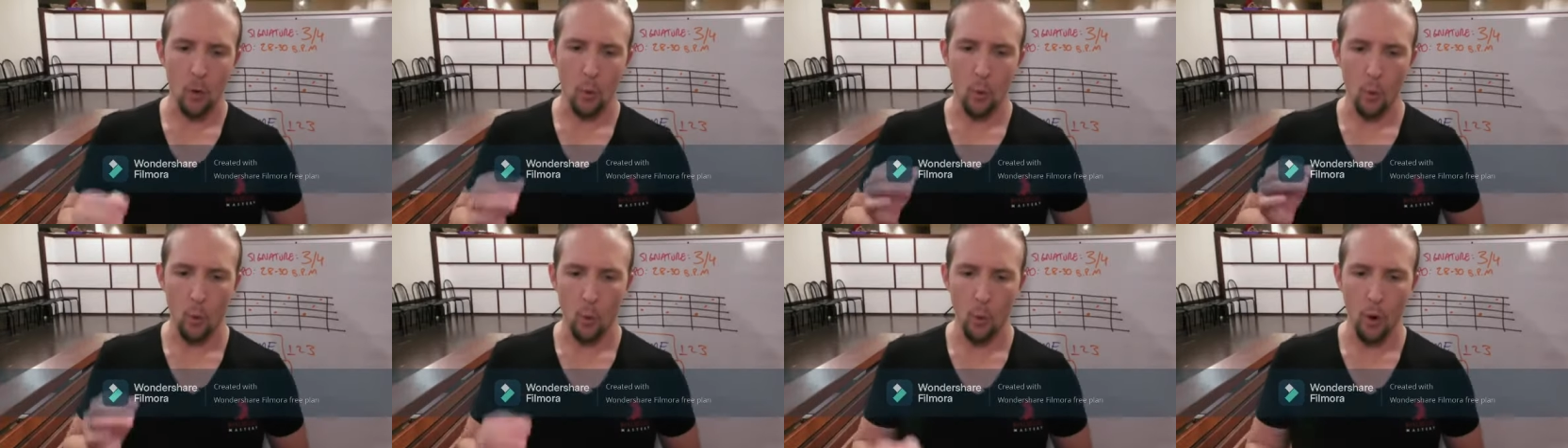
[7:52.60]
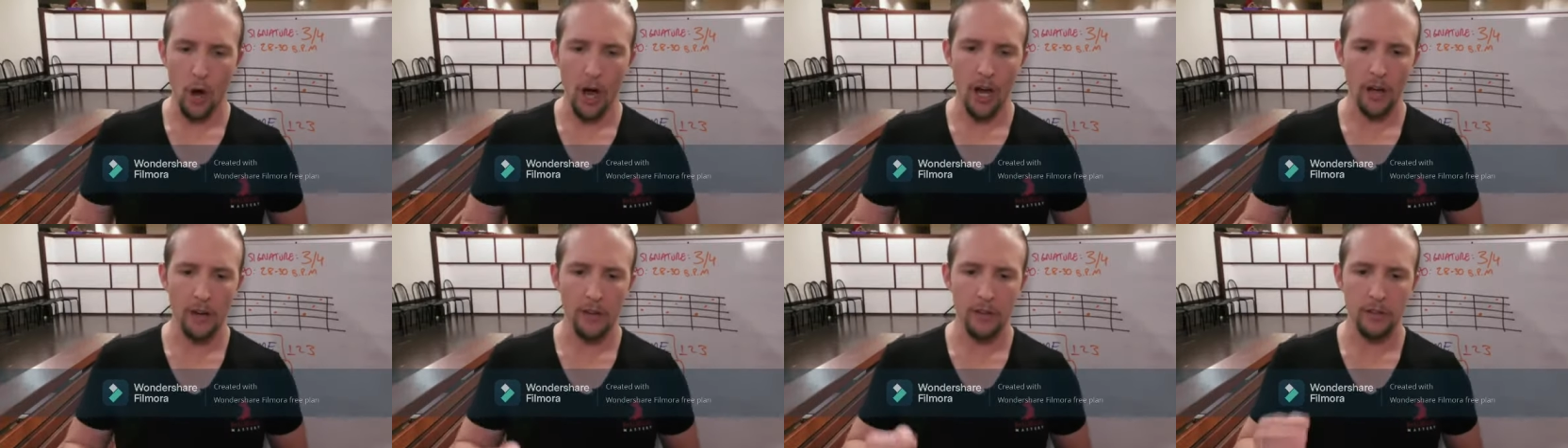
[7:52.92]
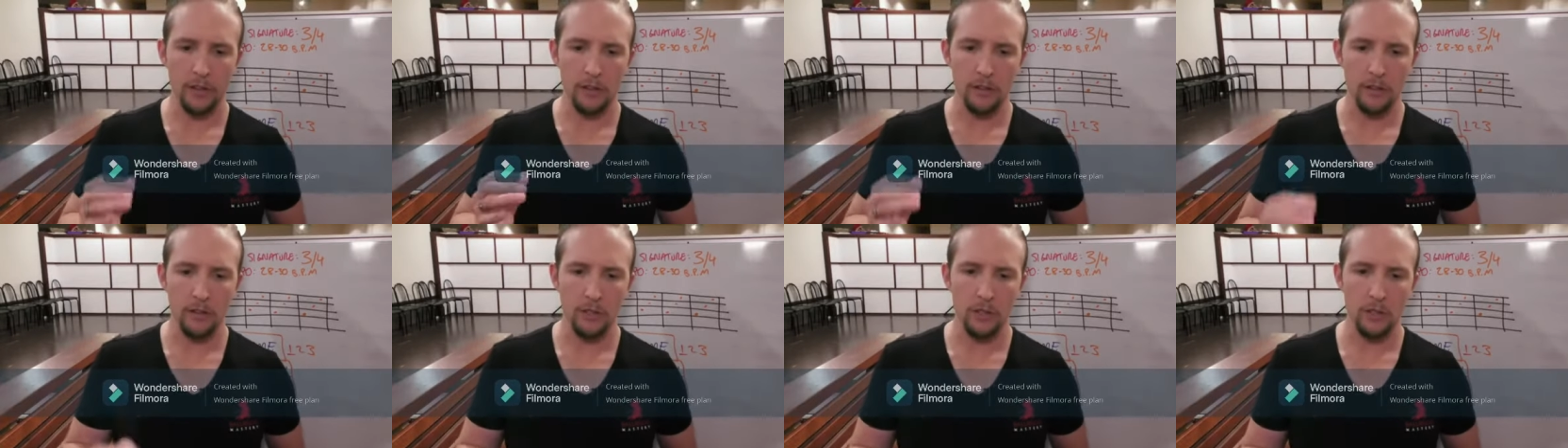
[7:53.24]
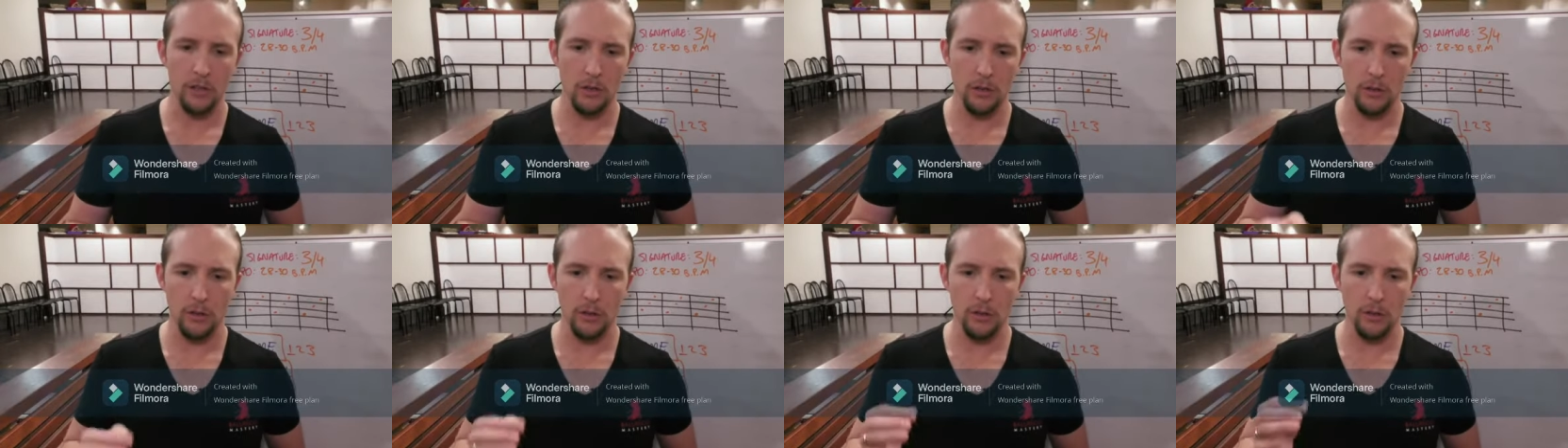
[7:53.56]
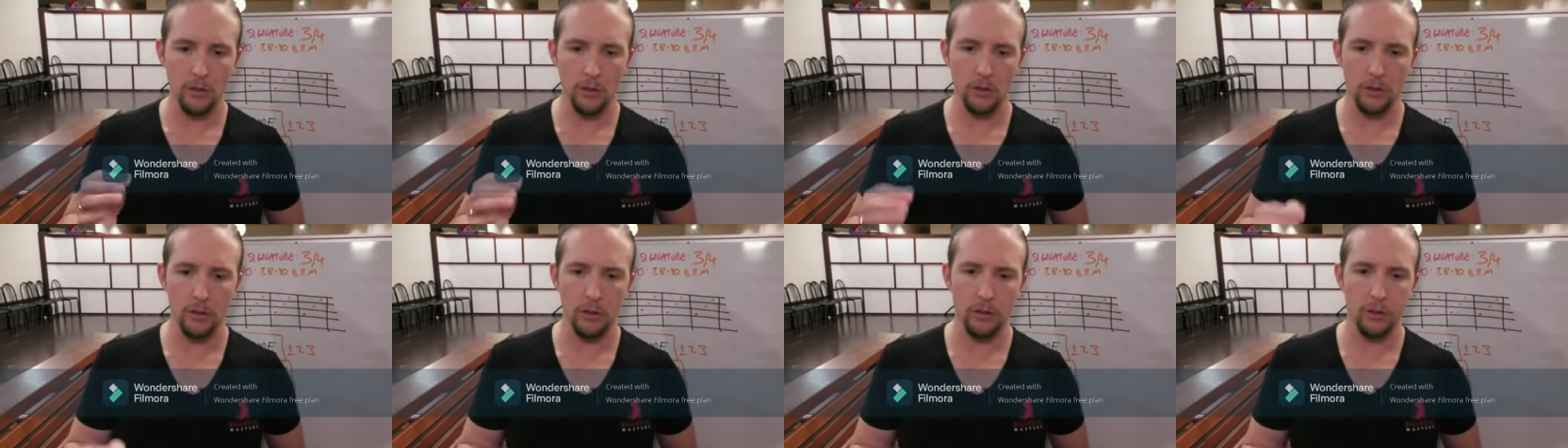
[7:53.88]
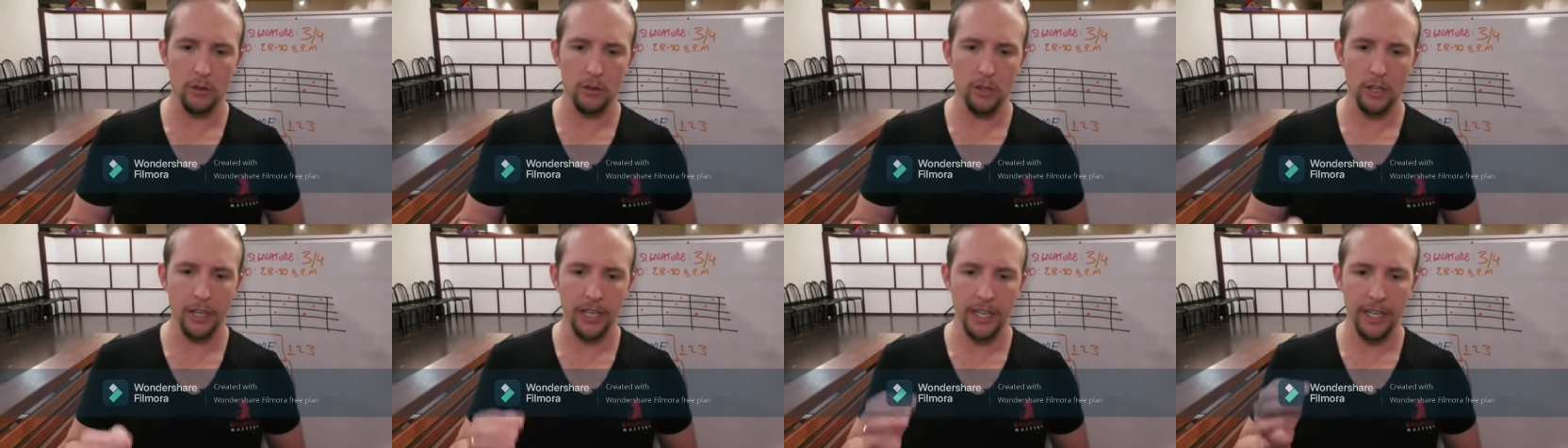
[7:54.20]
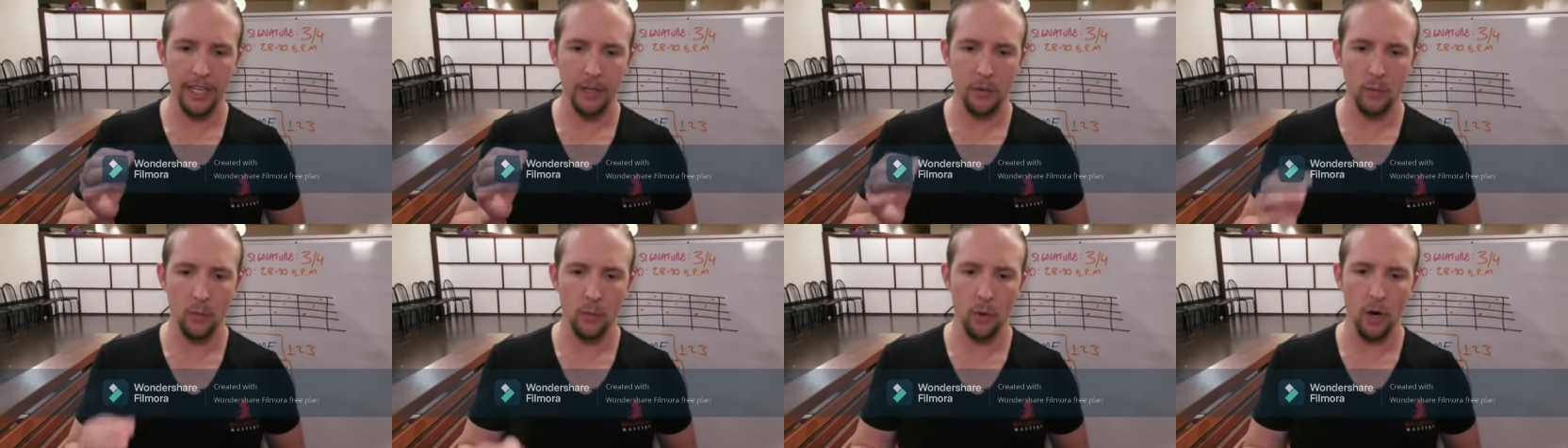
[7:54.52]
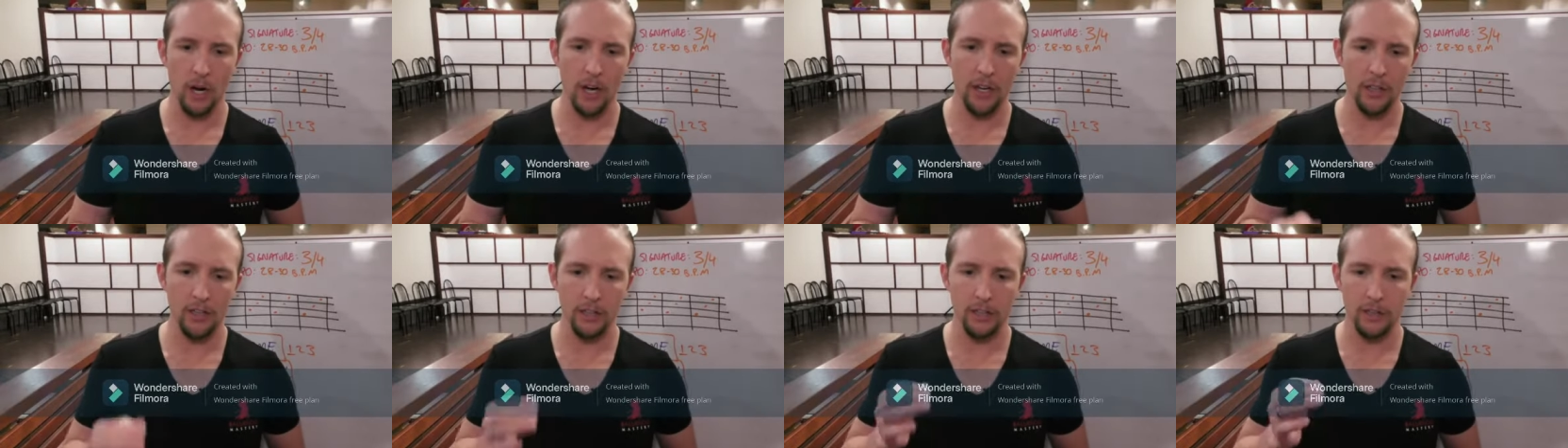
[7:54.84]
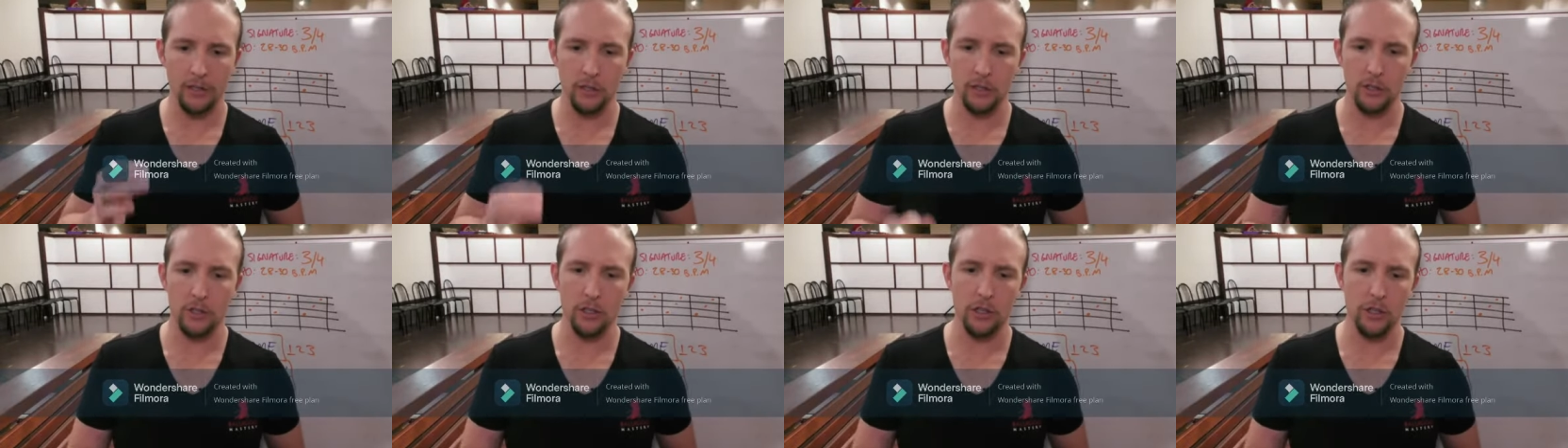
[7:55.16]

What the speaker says: 1, 2, 3, 1,